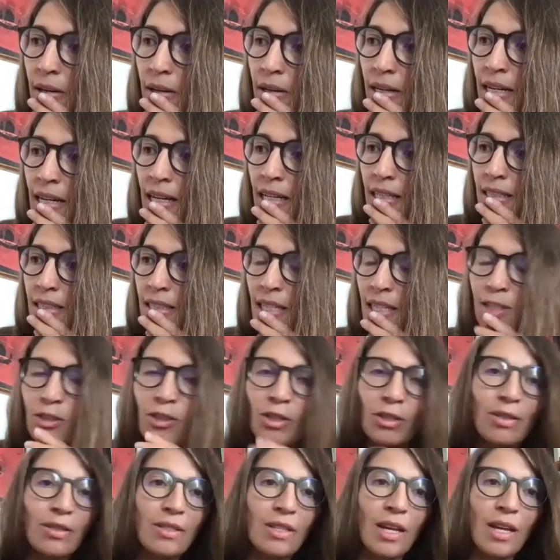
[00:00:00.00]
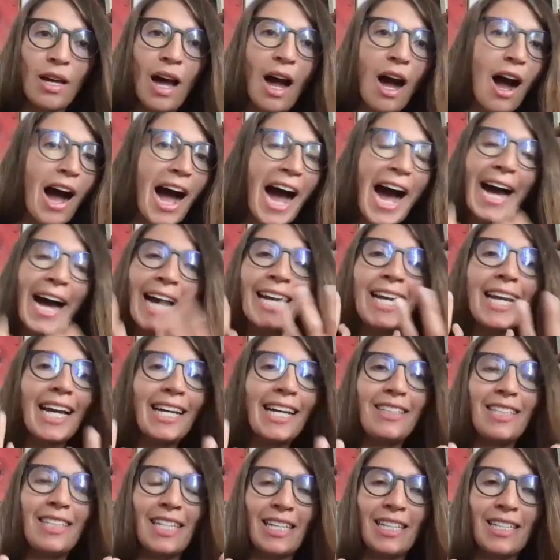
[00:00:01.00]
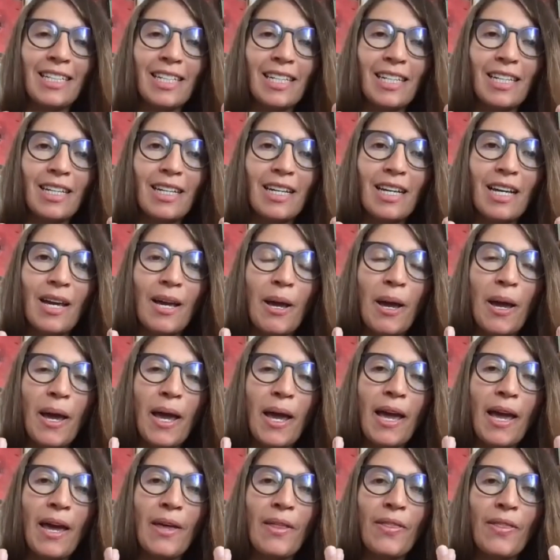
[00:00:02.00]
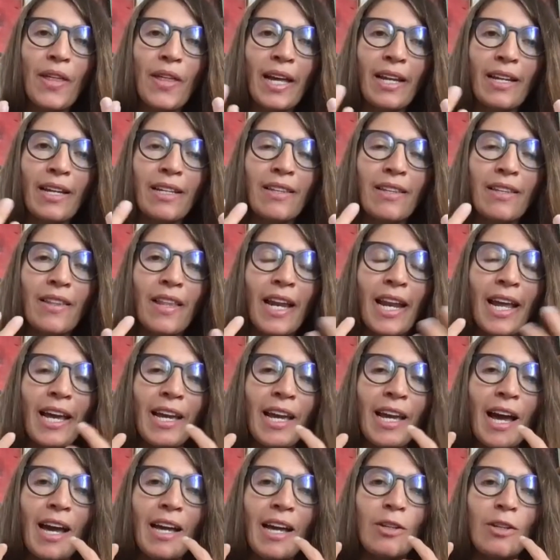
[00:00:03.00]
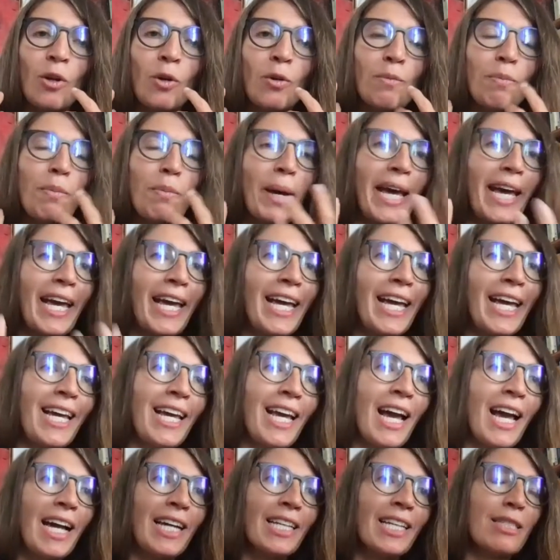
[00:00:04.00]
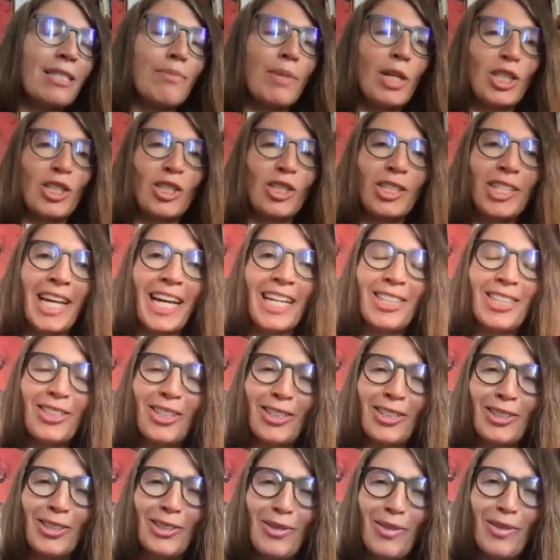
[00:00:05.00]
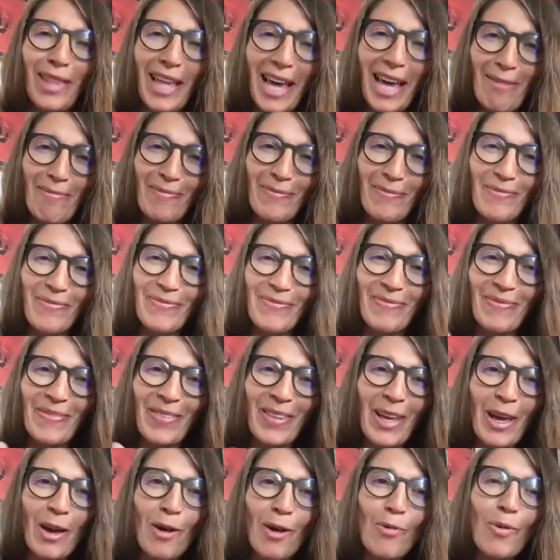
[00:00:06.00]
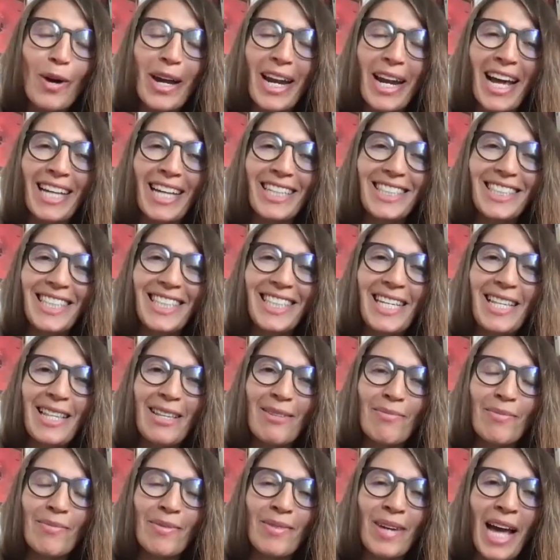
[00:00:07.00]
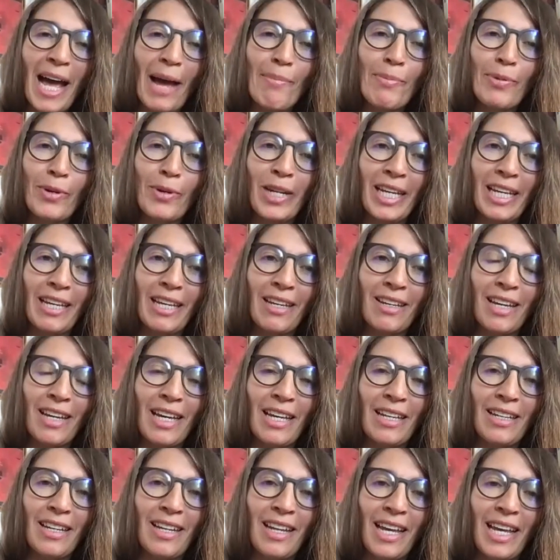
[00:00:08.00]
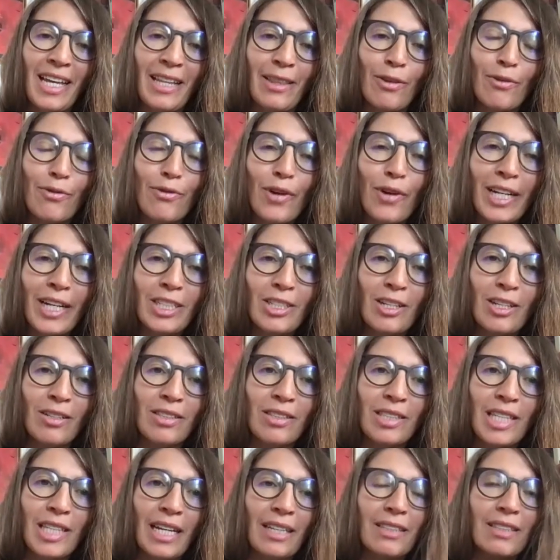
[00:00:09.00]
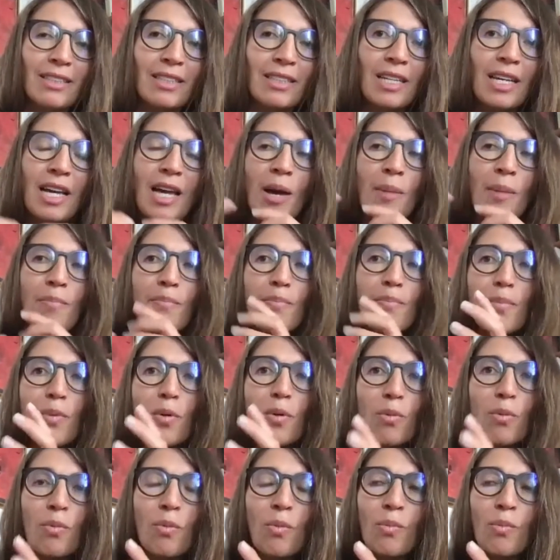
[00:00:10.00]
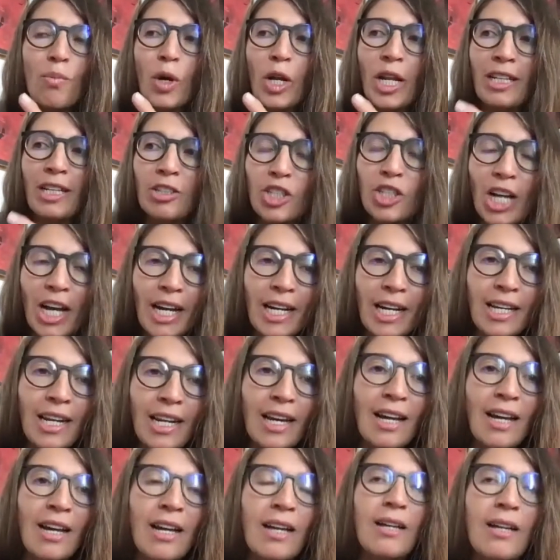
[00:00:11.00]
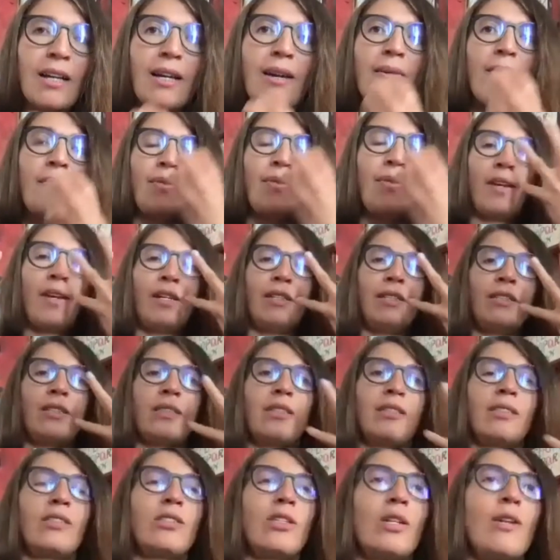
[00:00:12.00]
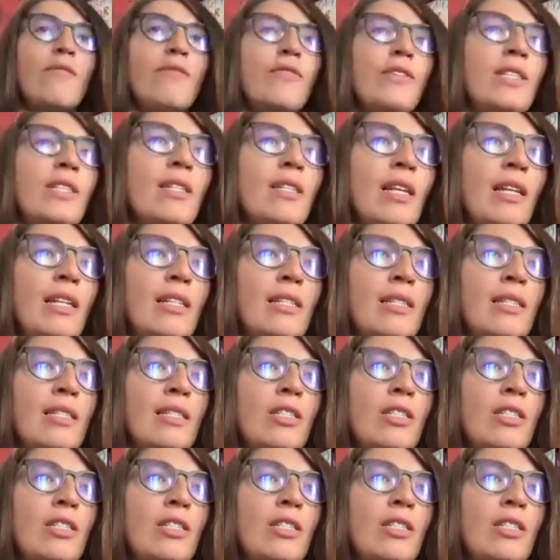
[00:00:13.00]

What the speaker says: can I say, just are highlighted, and that I don't pay as much attention to them when I see them happening in the French context. But in China, there's sort of, it